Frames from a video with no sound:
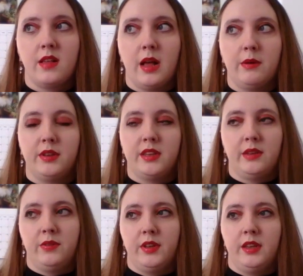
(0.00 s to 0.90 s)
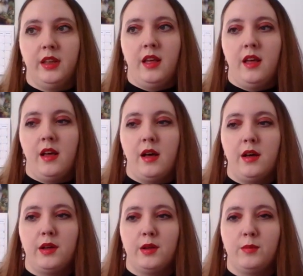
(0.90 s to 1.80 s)
I would give it
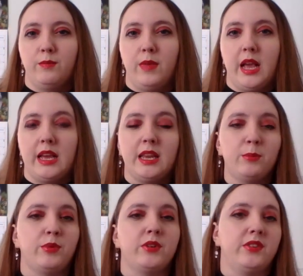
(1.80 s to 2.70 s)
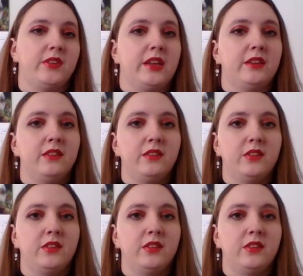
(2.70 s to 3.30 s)
80%.